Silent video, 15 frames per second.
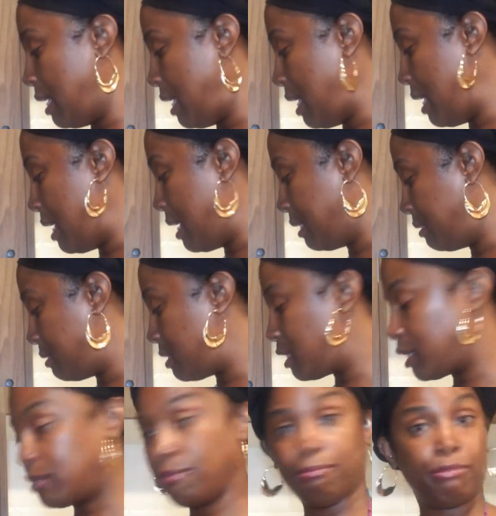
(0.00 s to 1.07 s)
And
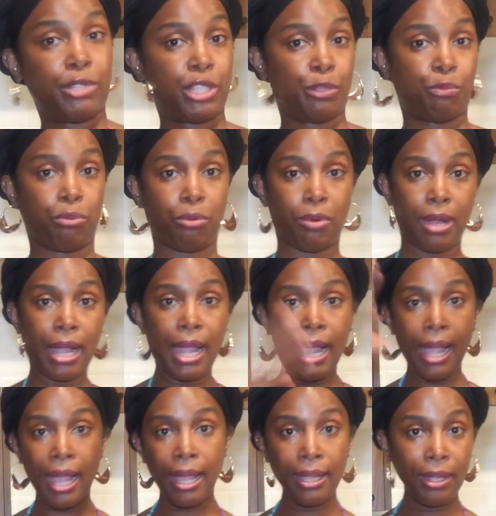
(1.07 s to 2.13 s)

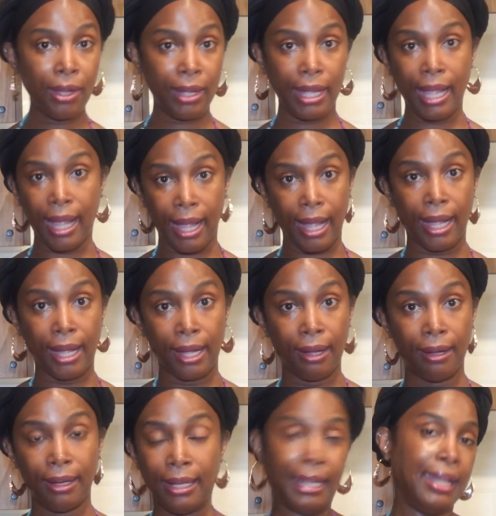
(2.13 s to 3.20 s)
spray your
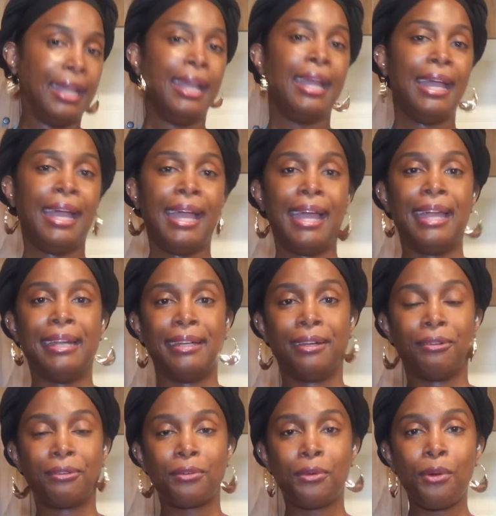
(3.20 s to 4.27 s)
hair. And
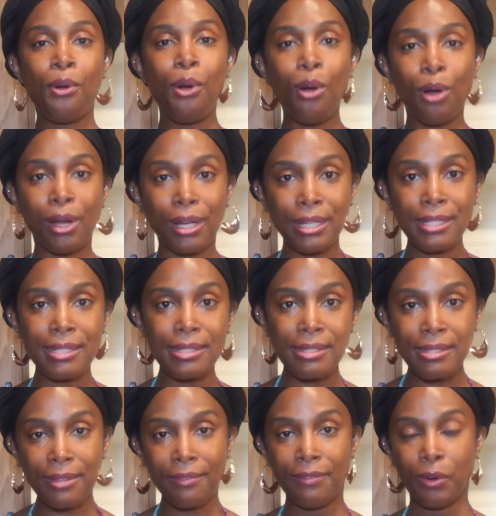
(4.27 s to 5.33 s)
of
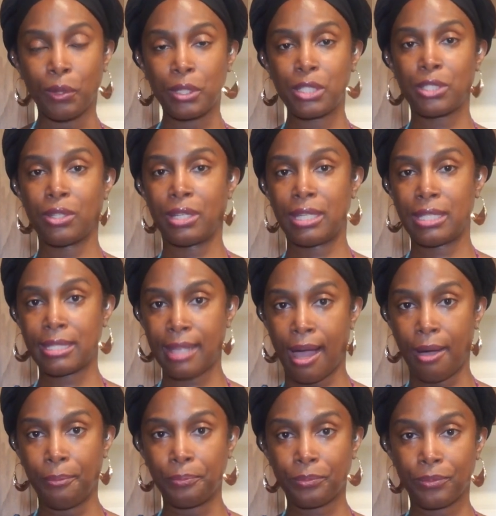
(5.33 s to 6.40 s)
course, focus on the
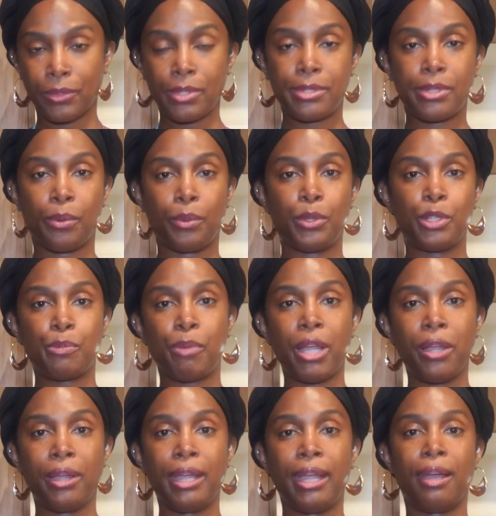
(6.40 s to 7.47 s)
scalp. So when you
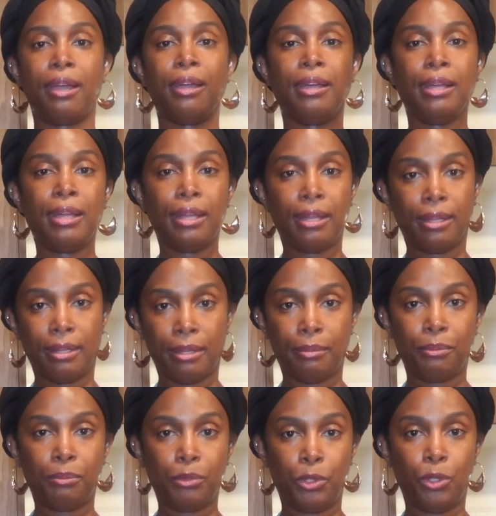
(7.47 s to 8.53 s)
spray your hair,
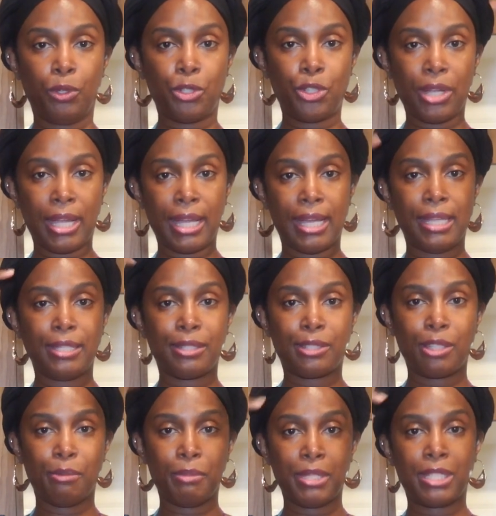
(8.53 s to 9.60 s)
use your
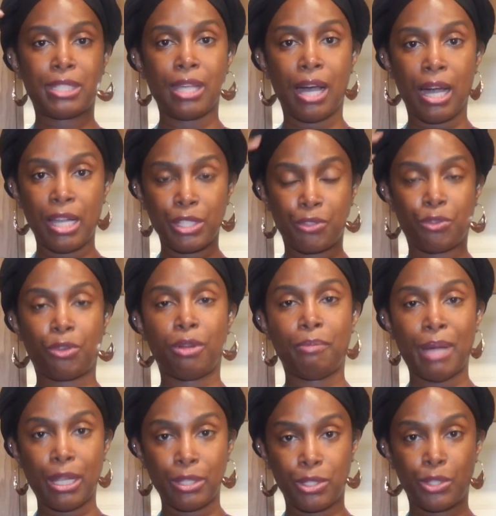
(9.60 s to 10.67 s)
hands to massage for
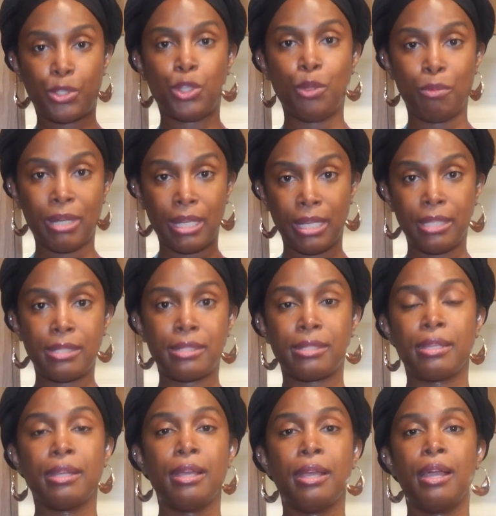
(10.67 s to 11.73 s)
about 2
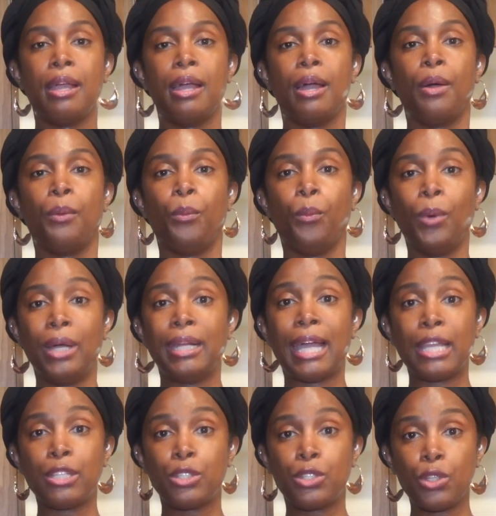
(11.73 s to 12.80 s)
minutes. When
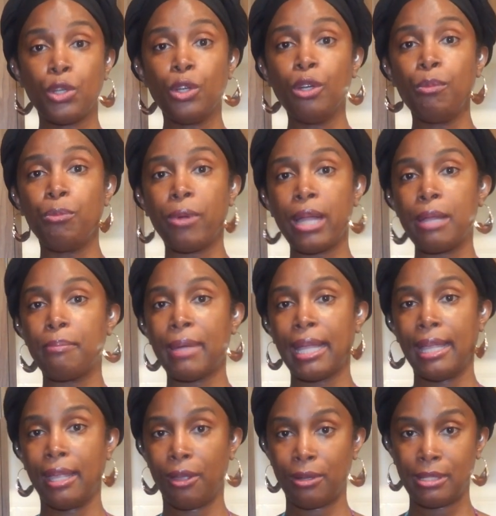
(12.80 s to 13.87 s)
I do braid my
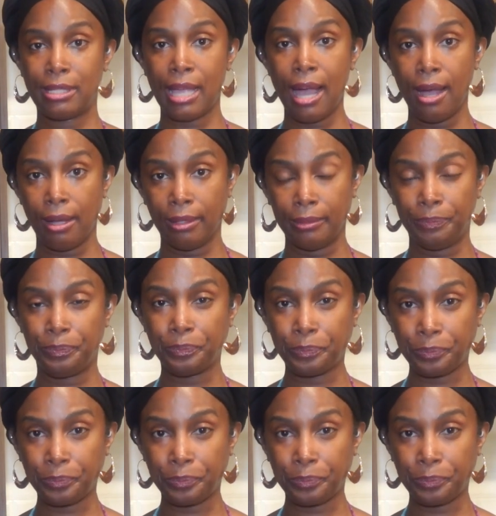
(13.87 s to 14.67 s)
hair down,